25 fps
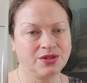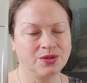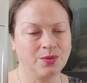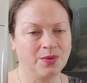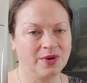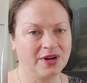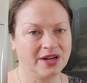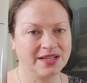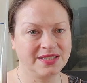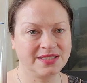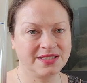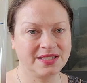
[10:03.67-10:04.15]
to
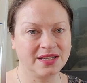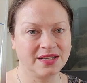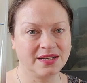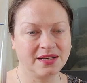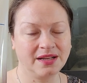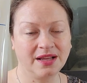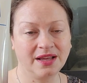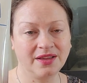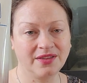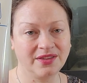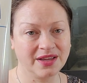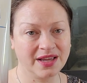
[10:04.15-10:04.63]
where I
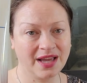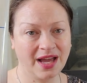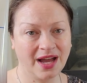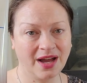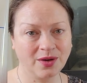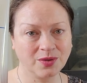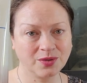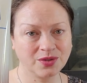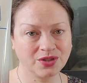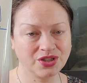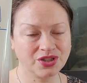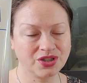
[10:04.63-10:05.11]
sit at the
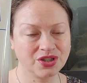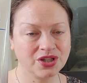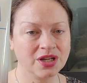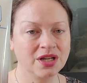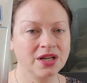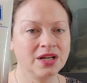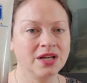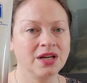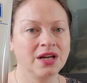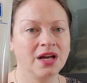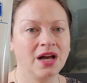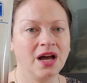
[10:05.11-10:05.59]
couch,
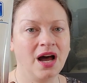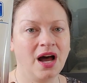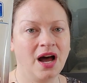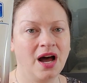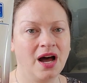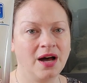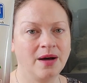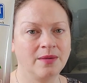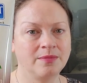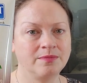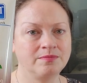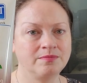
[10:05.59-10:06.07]

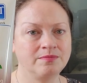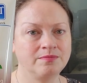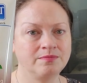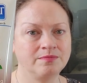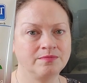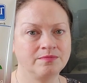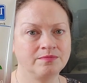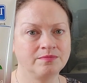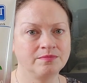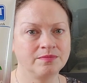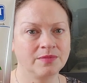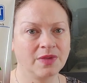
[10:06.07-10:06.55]

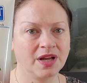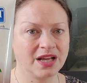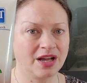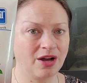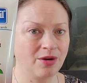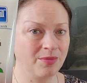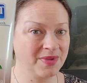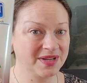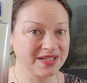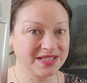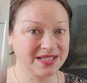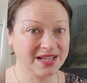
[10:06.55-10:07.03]
like
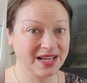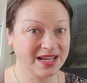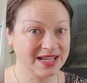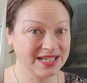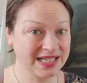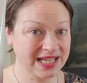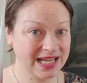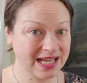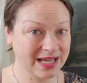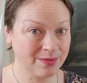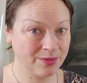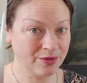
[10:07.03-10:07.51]
on my side
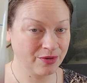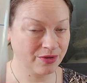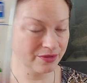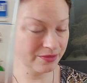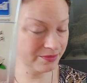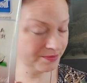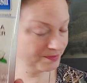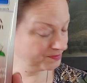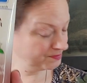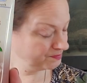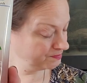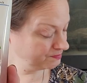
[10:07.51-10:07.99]

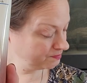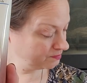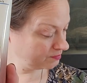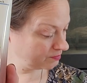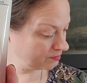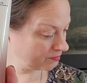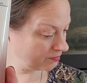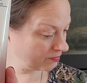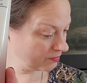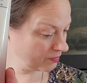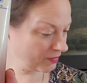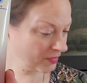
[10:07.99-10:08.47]
table,
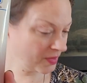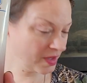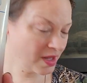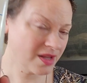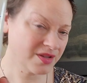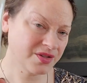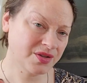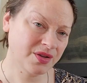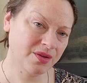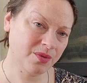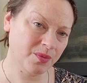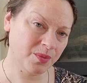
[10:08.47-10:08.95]

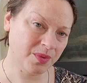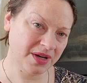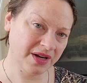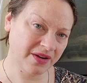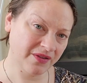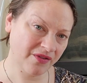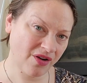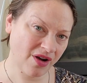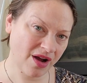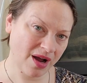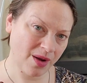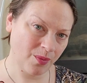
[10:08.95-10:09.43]
so that
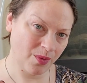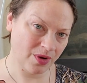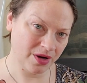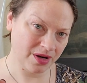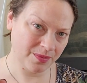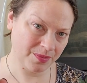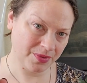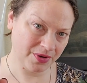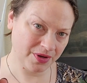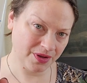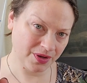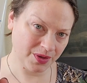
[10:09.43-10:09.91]
whenever I want
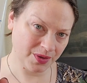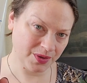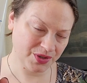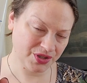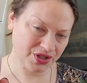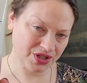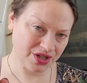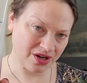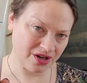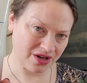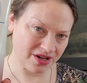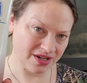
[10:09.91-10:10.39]
to put
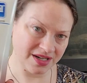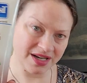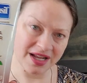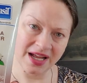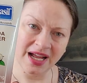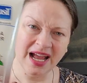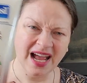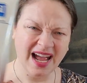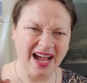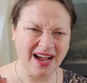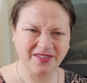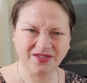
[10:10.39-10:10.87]
lotion on
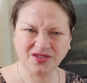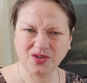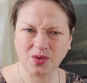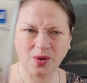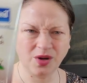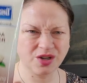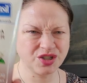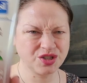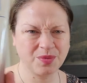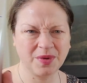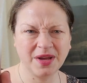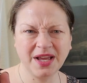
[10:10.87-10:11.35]
after I
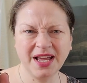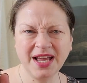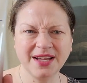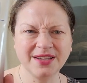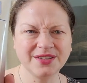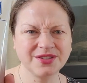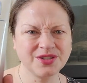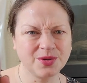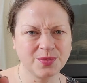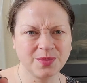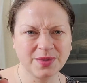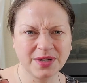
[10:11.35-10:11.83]
wash my
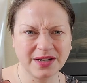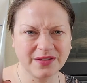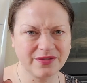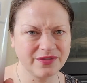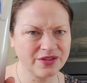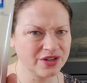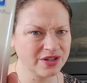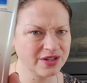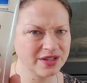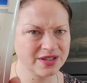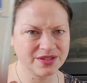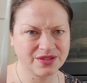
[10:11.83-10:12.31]
hands or
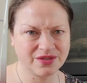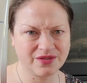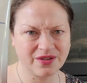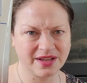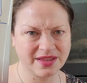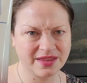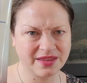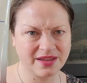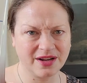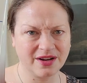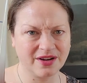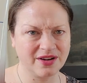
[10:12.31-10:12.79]
whatever, it's
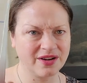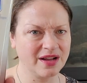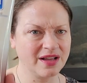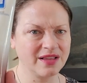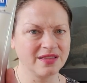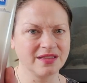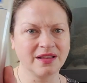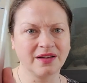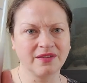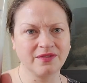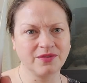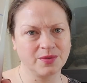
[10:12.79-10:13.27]
right there. I
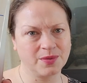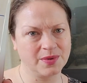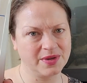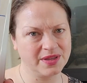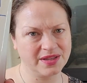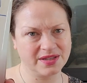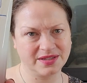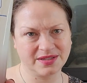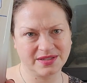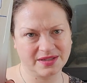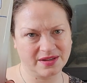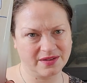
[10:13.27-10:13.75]
love the way
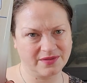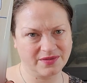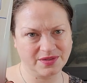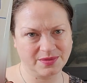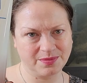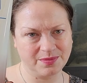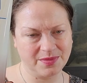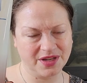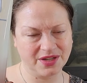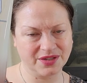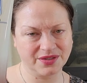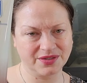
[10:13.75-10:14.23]
this stuff
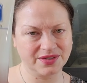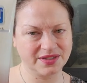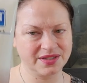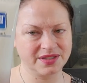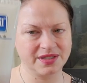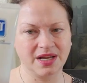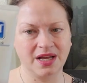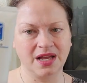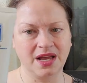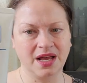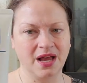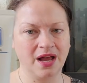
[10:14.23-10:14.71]

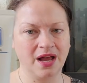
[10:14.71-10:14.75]
smells.